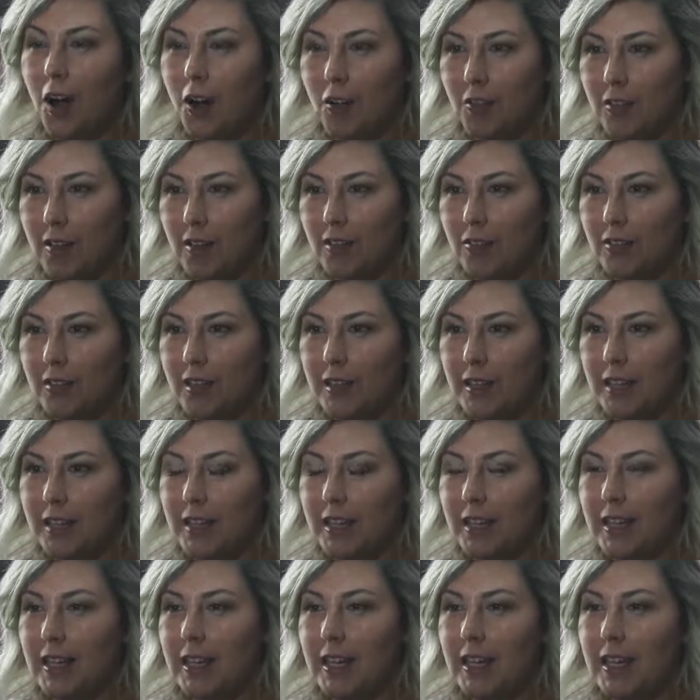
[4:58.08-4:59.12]
However,
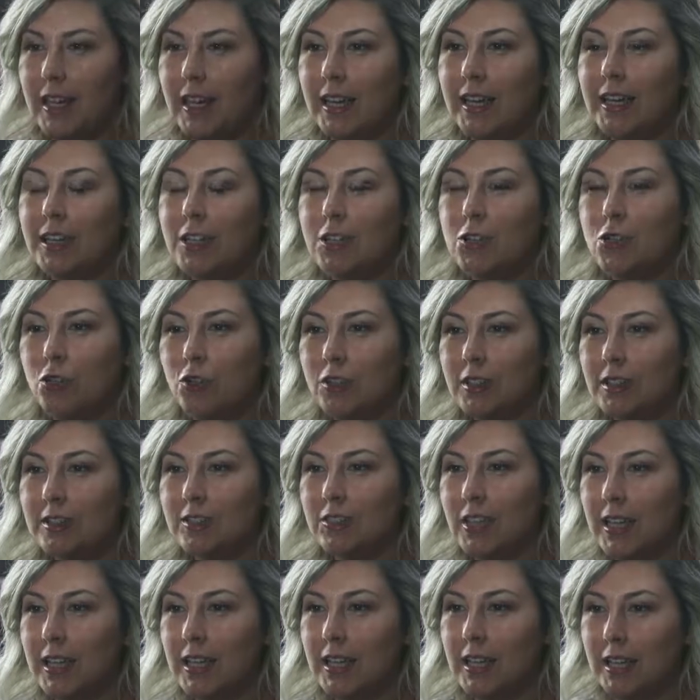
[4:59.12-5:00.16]
it has already
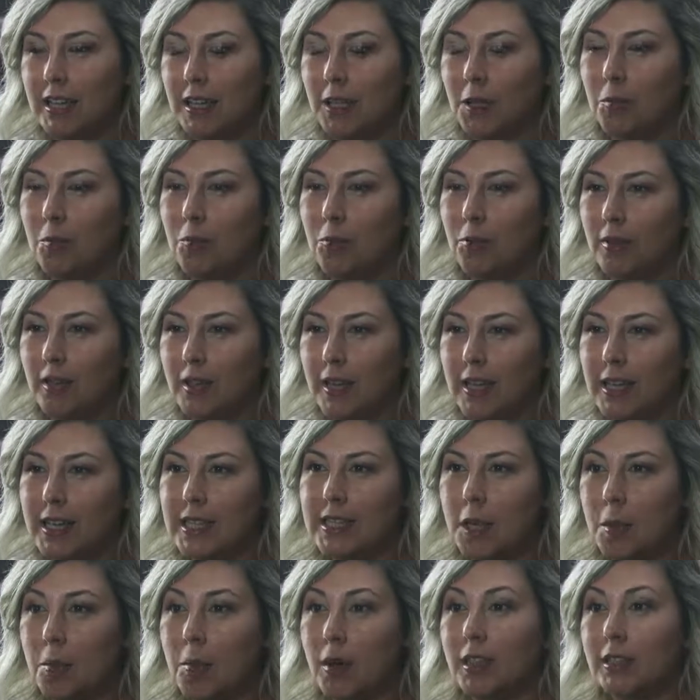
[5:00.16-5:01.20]
taken
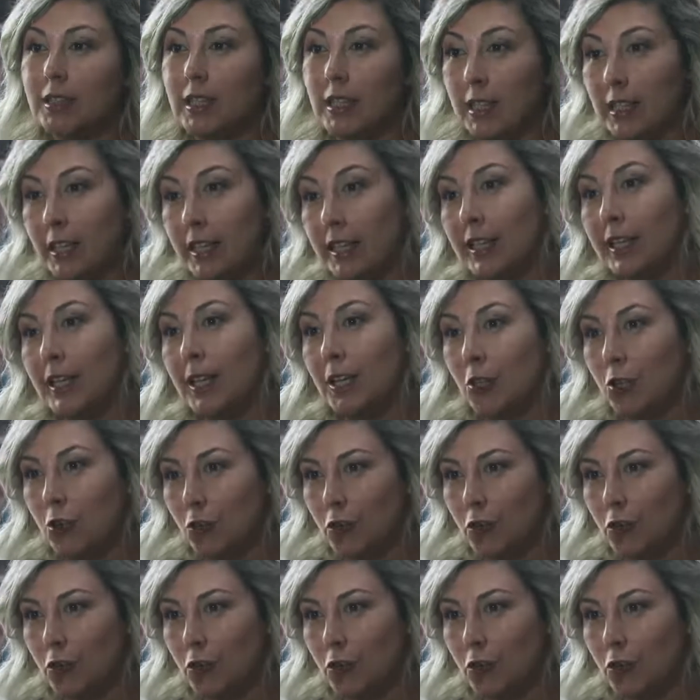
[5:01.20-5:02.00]
place among the leading